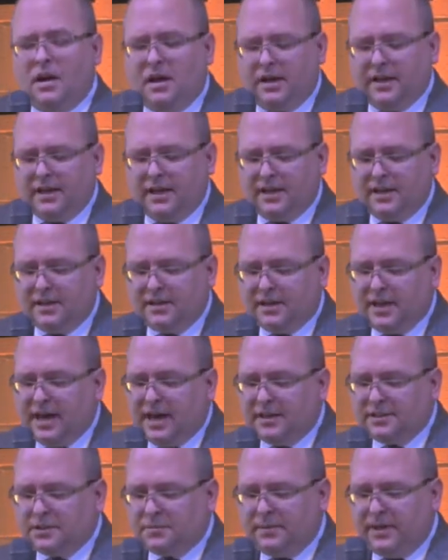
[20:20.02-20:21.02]
Again,
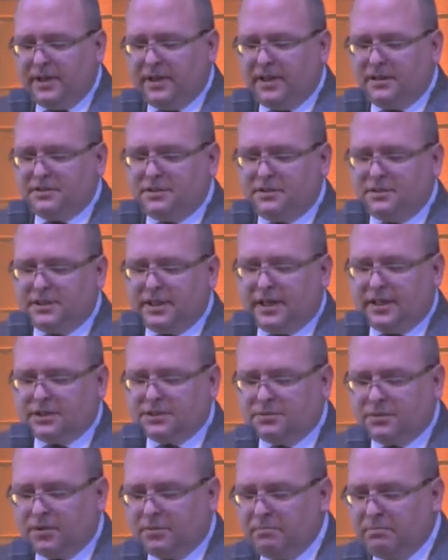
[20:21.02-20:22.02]
God speaking to
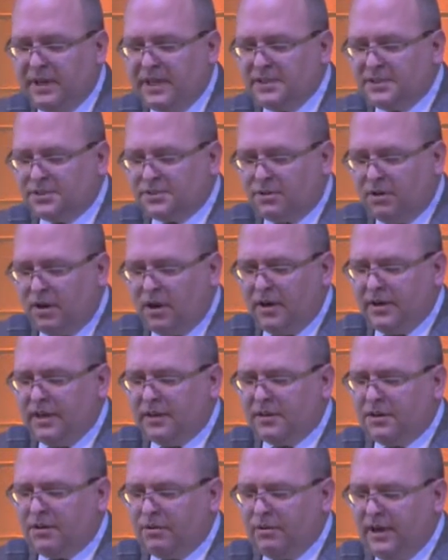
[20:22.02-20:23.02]
Joshua. Be strong
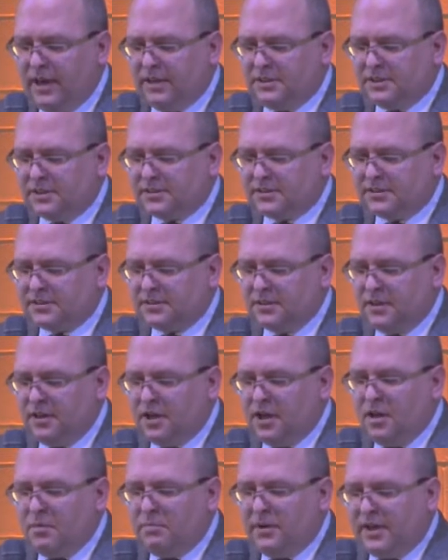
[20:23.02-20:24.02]
and courageous,
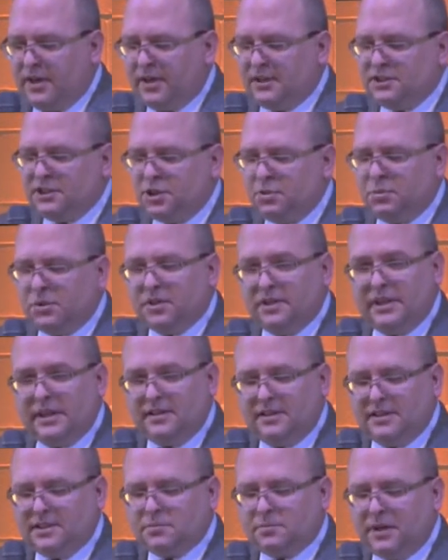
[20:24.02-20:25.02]
because you will
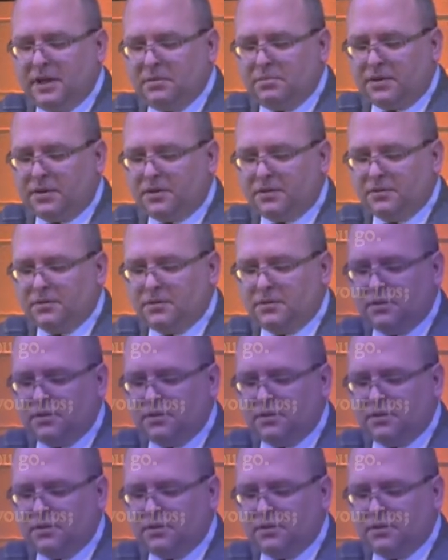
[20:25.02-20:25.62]
lead these people.